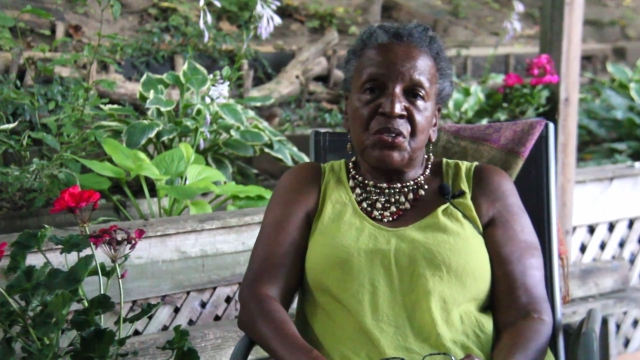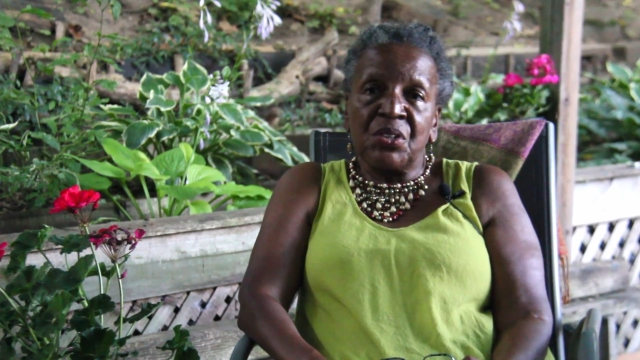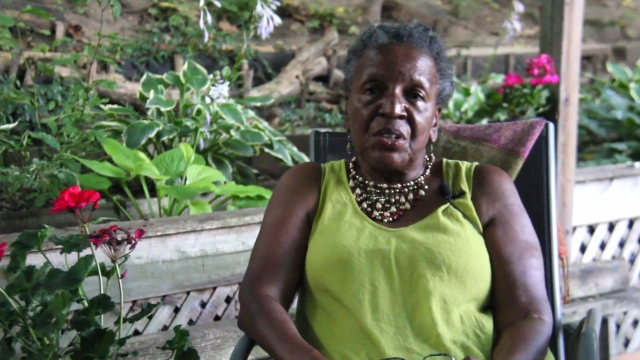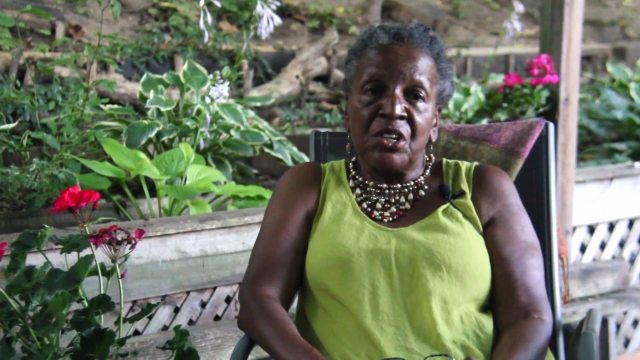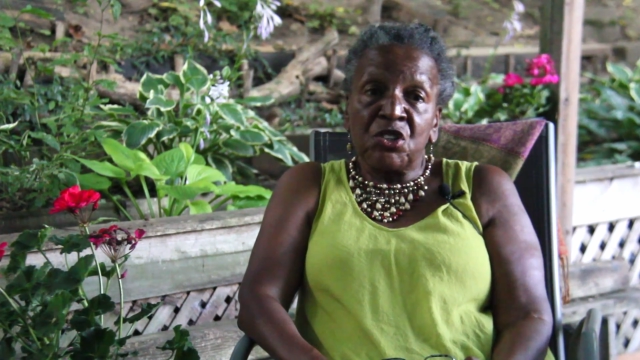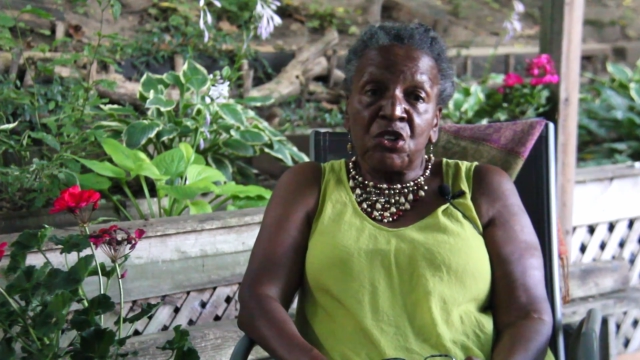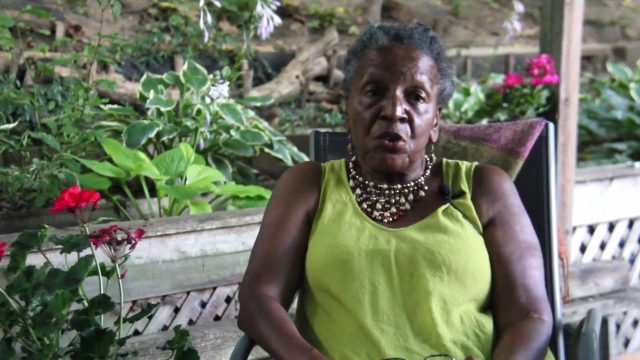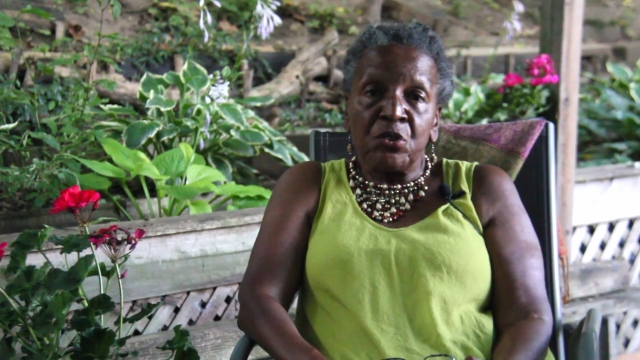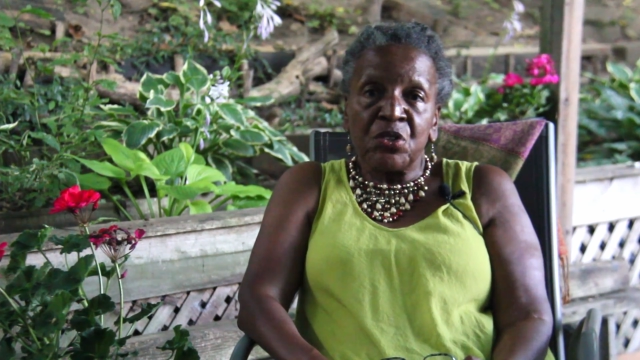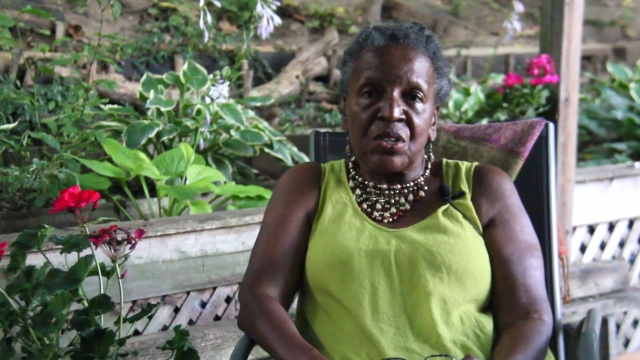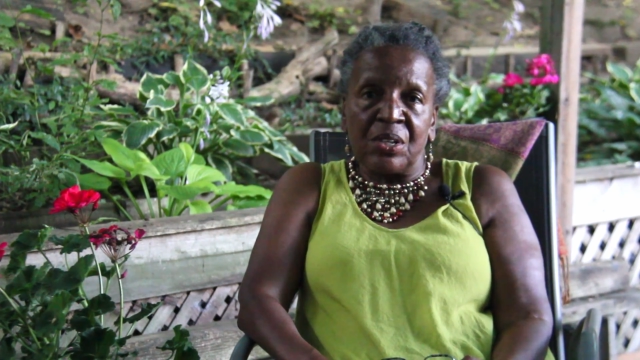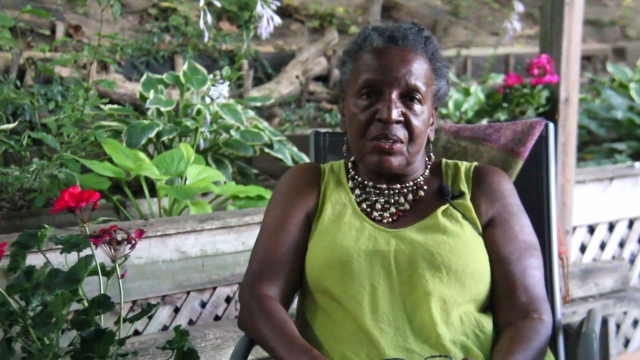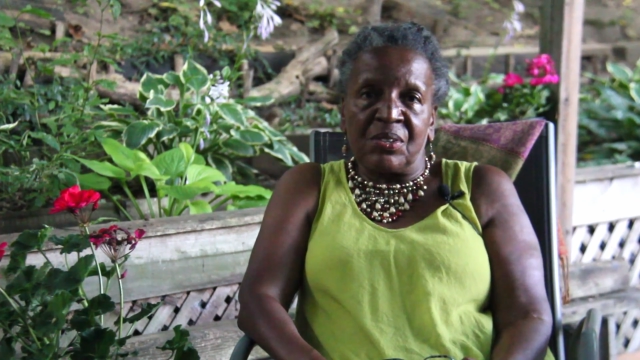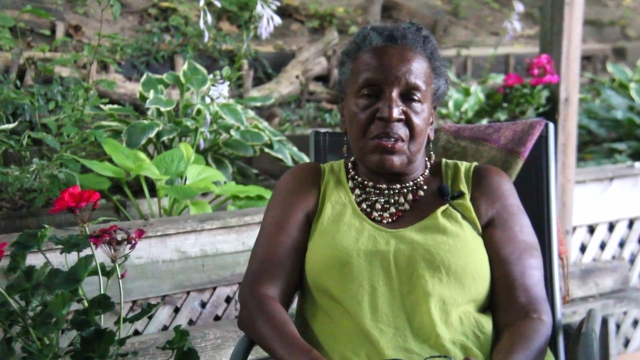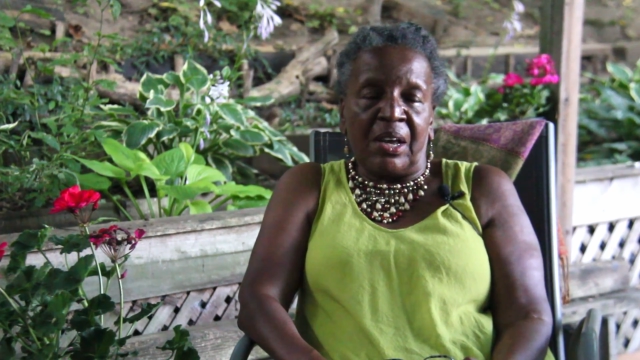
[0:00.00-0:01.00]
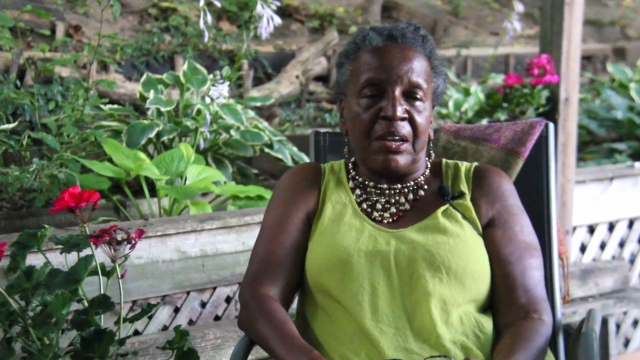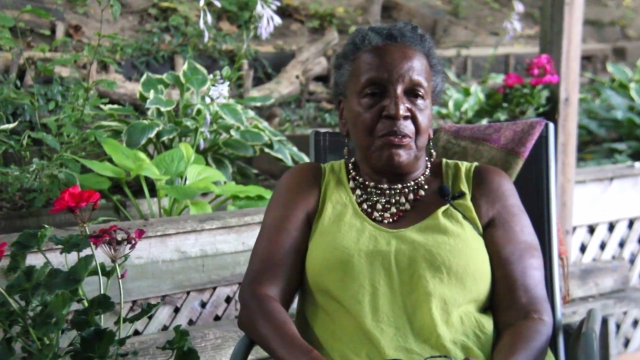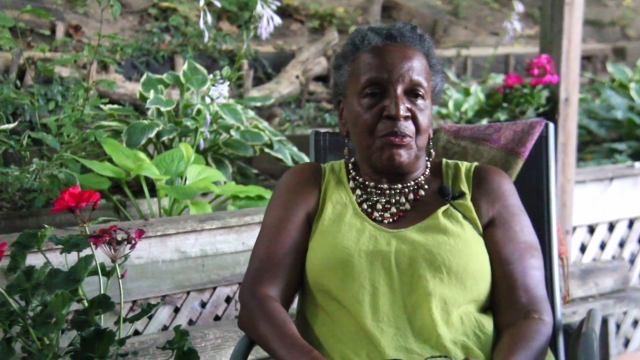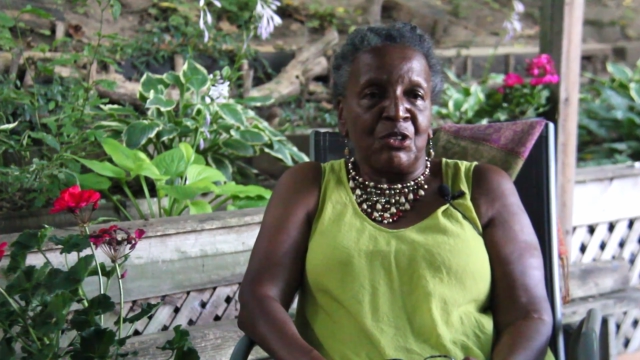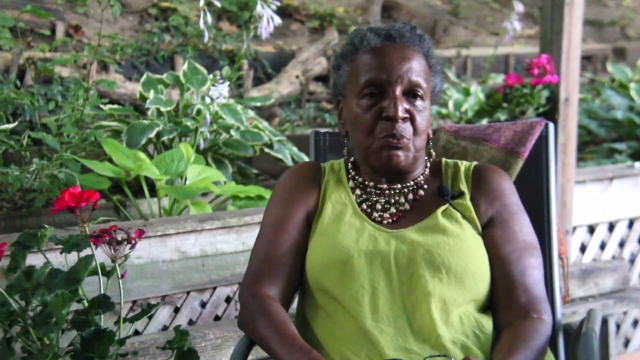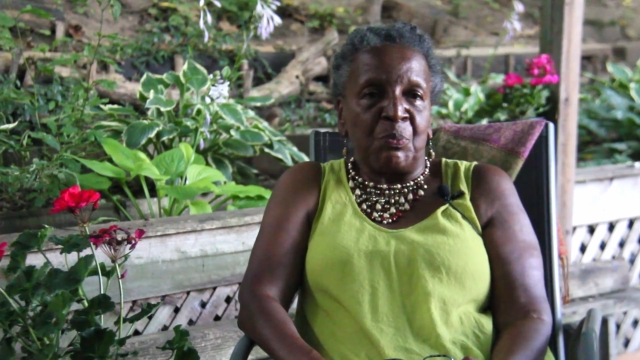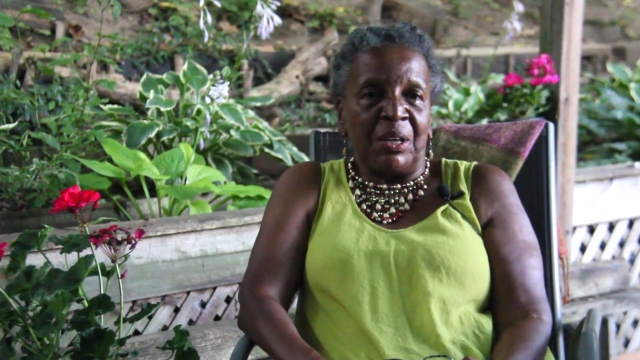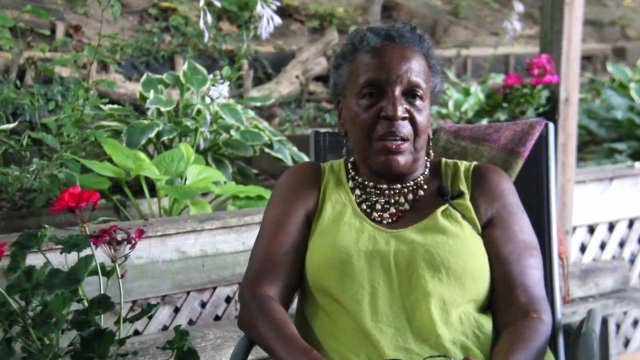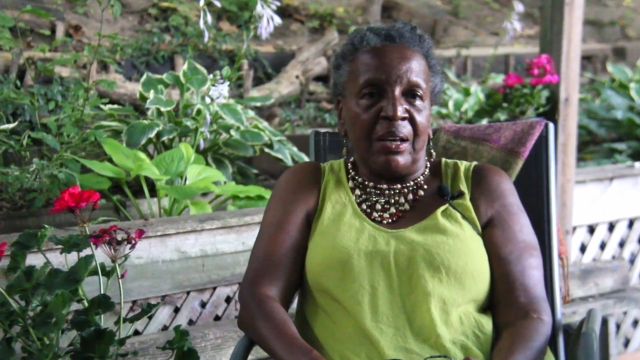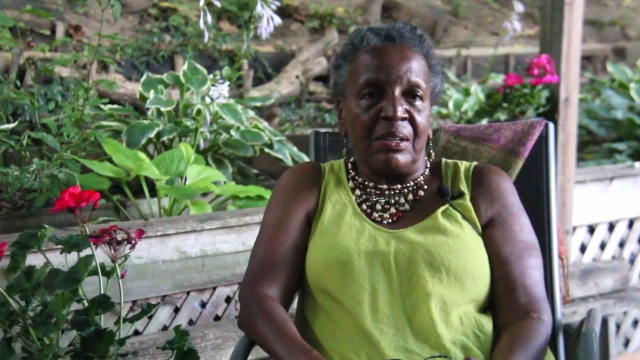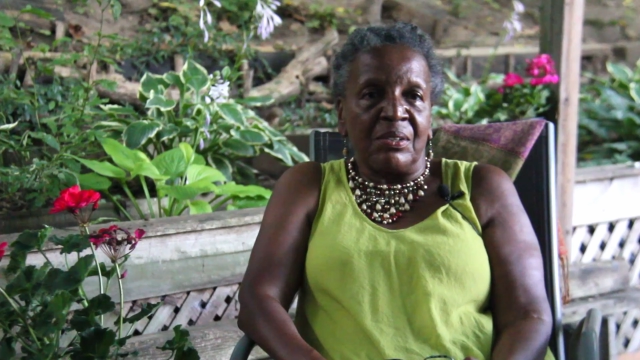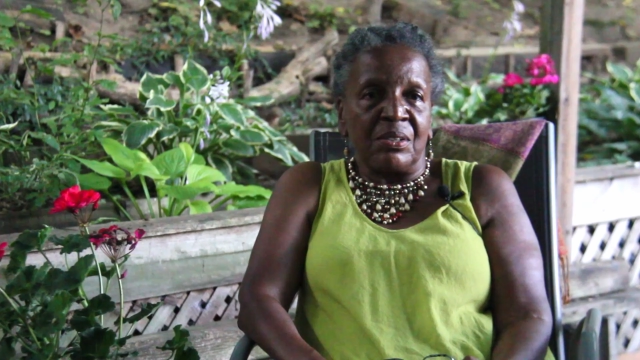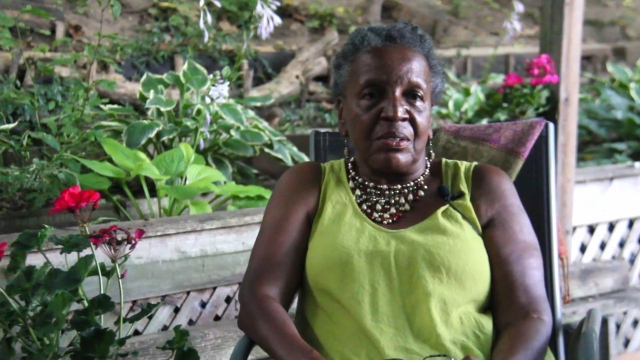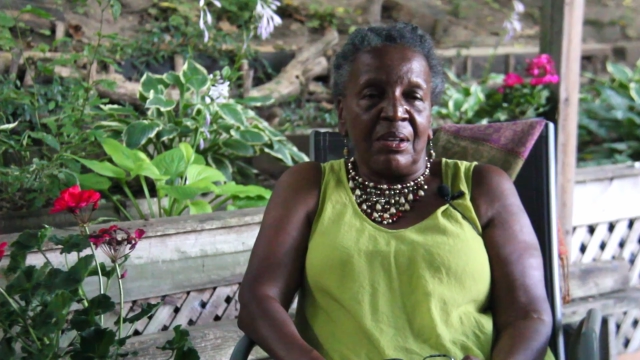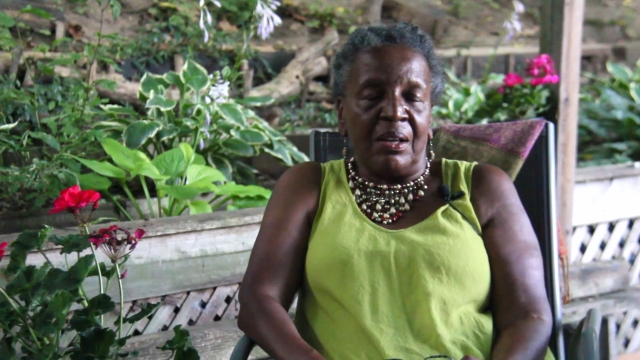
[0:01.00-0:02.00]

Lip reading: they chose his site was because